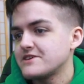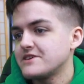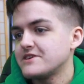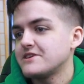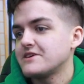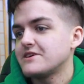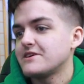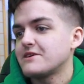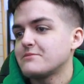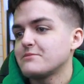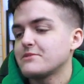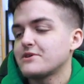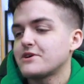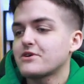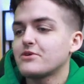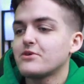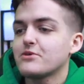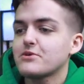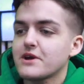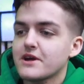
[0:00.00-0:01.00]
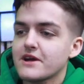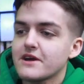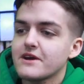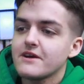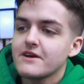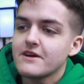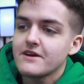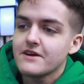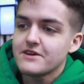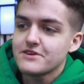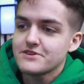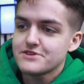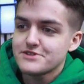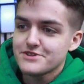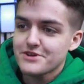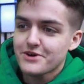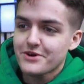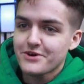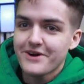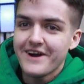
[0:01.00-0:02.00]
And then I'm like, okay.
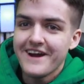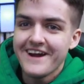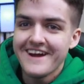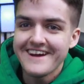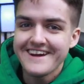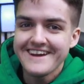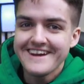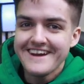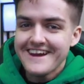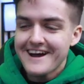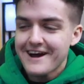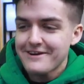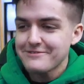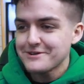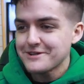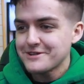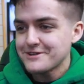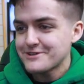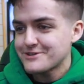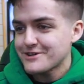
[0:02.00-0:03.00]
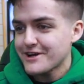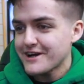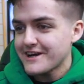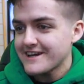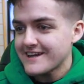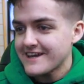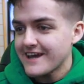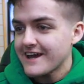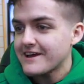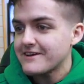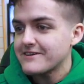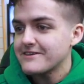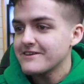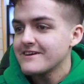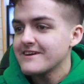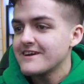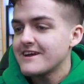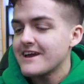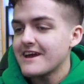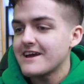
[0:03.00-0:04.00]
So I'm gonna try
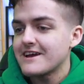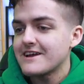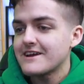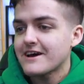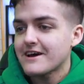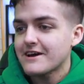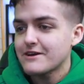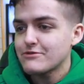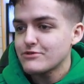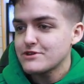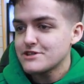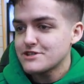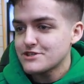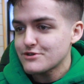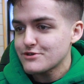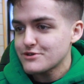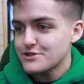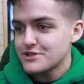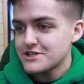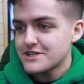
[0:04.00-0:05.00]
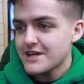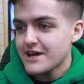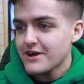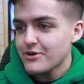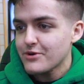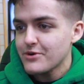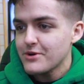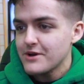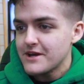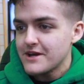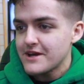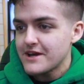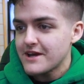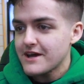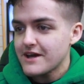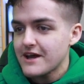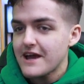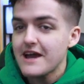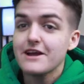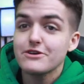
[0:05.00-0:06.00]
again, and I researched how
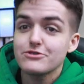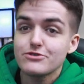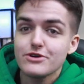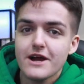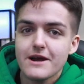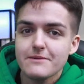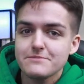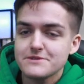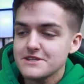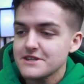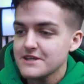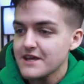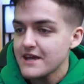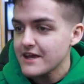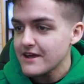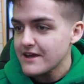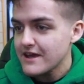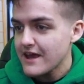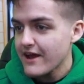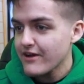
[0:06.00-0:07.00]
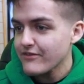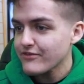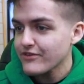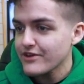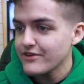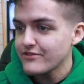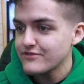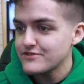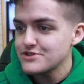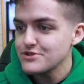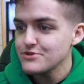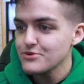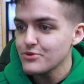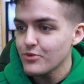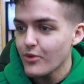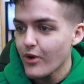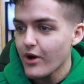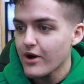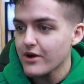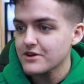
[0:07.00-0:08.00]
head crabs in Half-Life
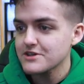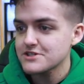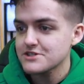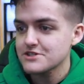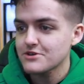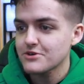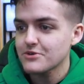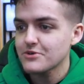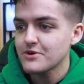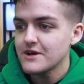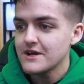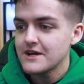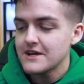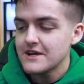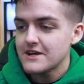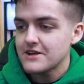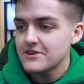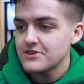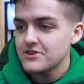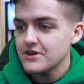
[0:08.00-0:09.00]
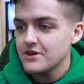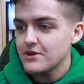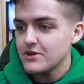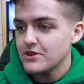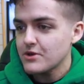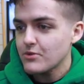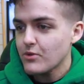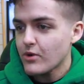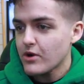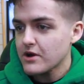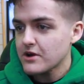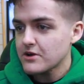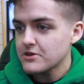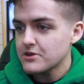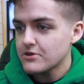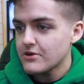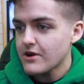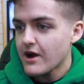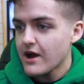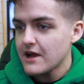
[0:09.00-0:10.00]
2 walk. So they walk
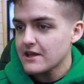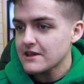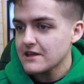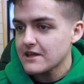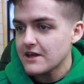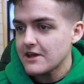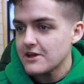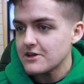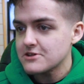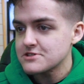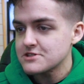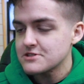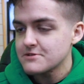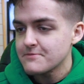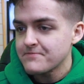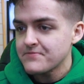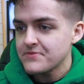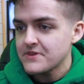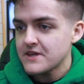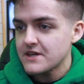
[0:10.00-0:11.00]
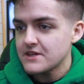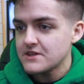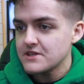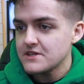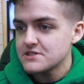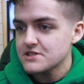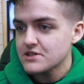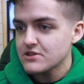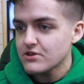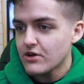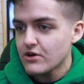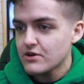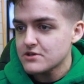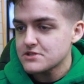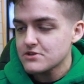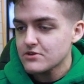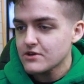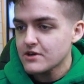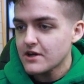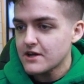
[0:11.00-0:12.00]
on their hind legs, and these
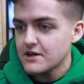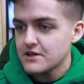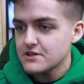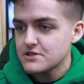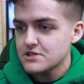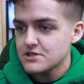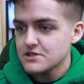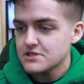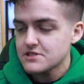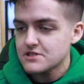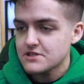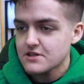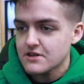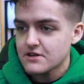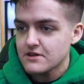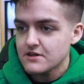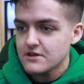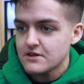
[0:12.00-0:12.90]
claws are kind of just